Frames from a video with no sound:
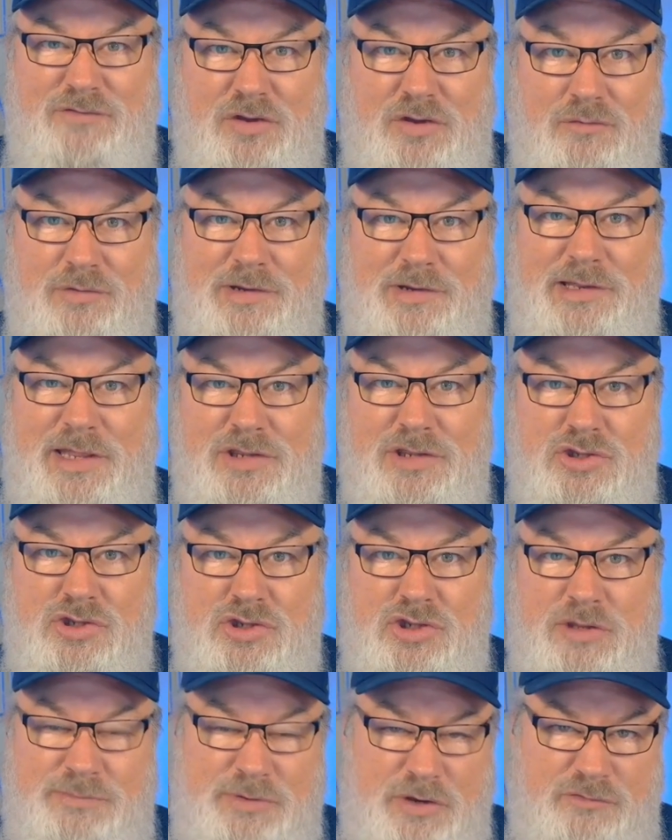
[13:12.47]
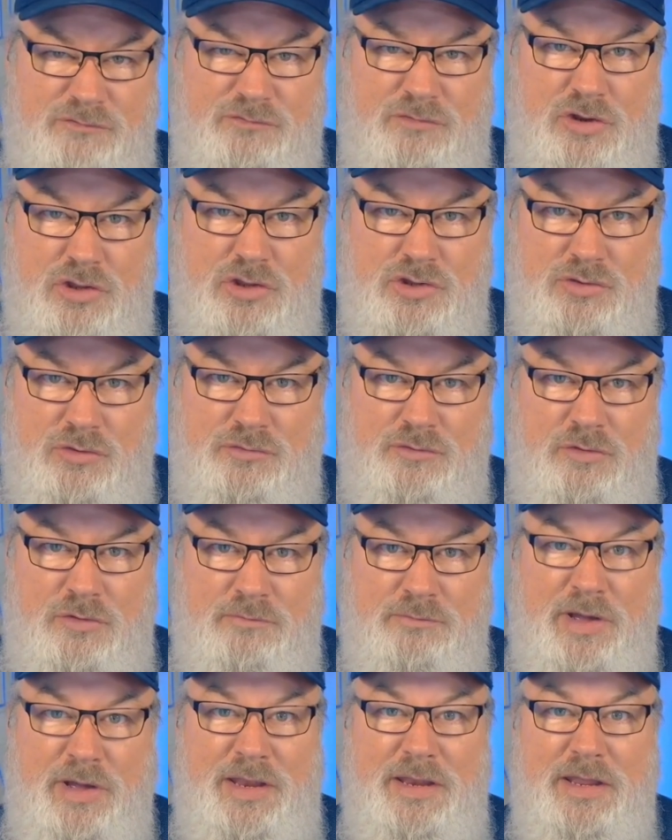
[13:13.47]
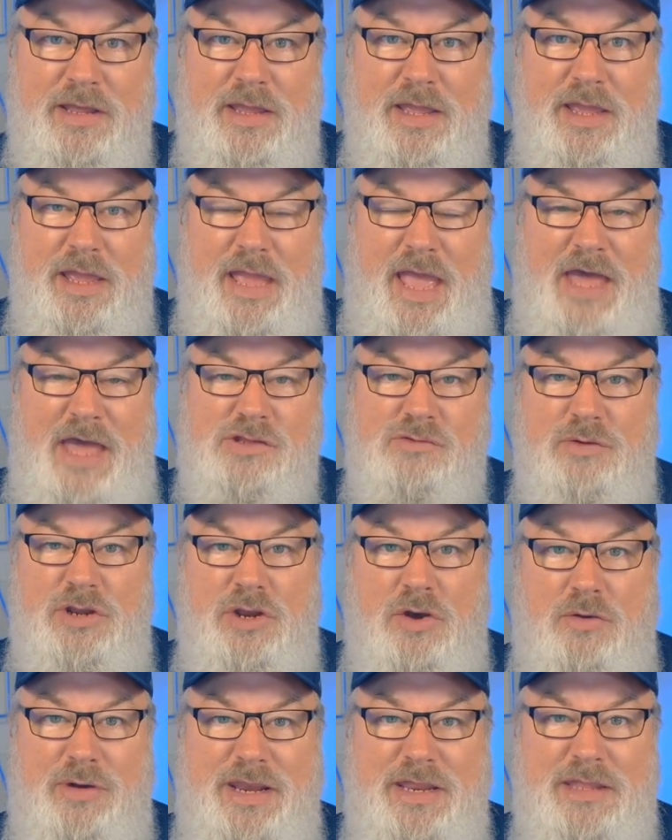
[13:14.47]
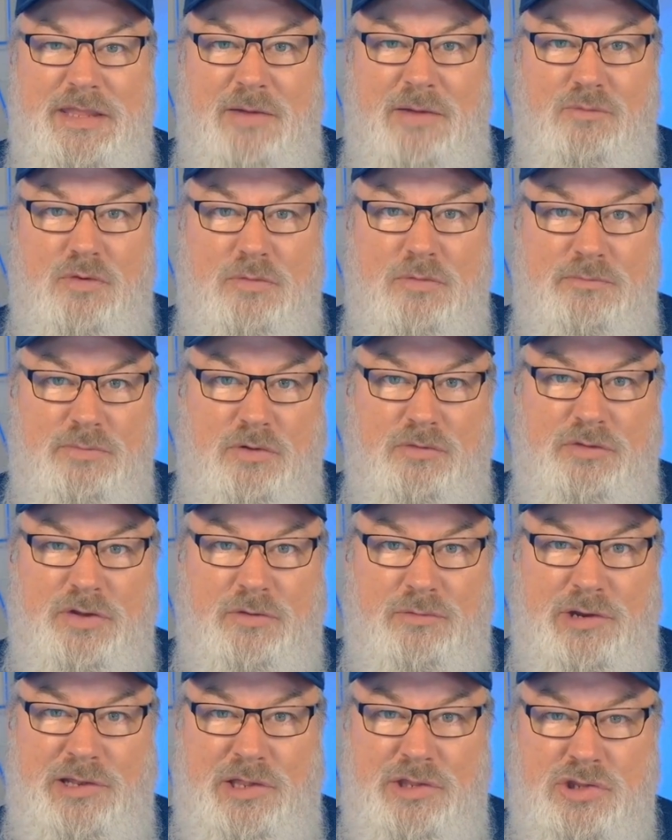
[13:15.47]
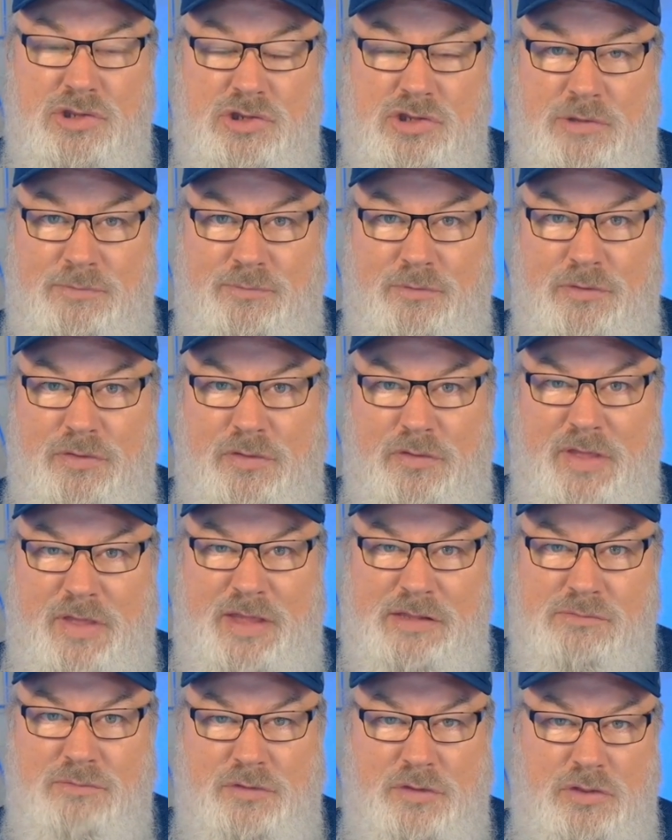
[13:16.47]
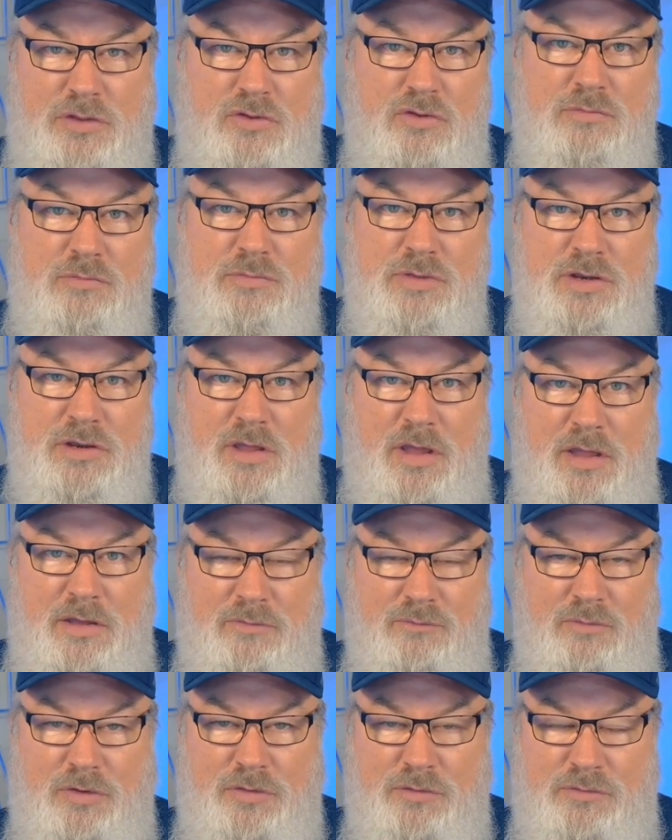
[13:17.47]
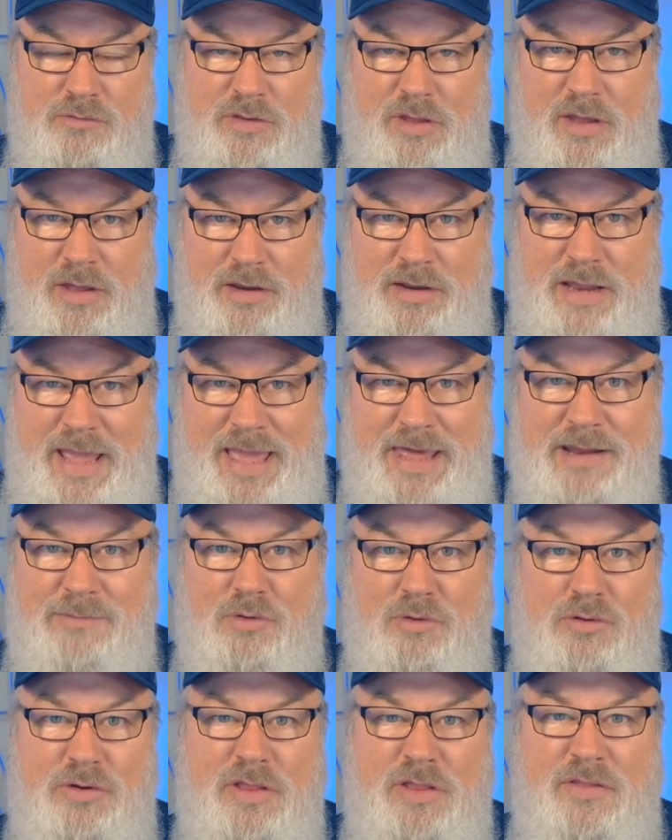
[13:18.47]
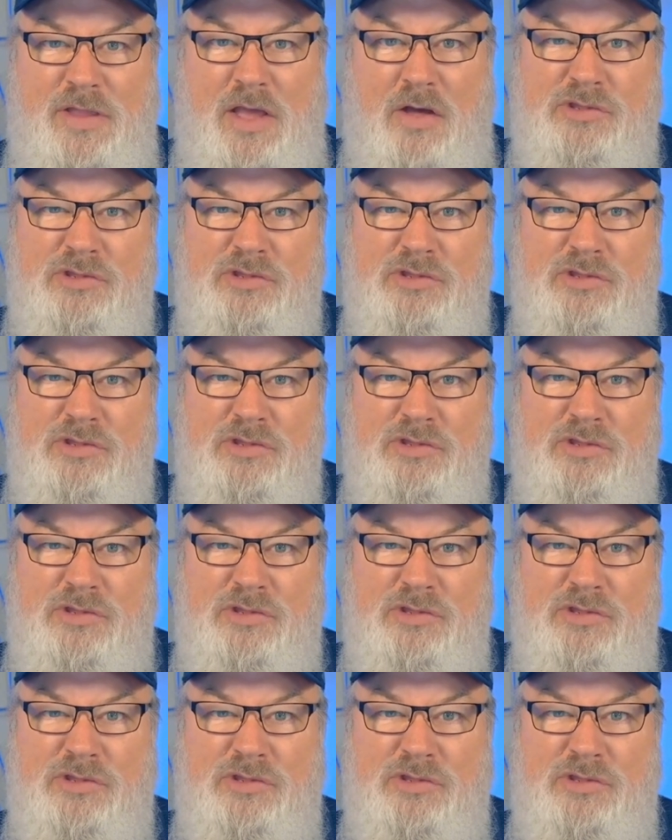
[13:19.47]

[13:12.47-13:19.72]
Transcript: a relationship in a traditional term. But as we know, anytime we're building a relationship, whether that's with a human, whether an animal or anything else,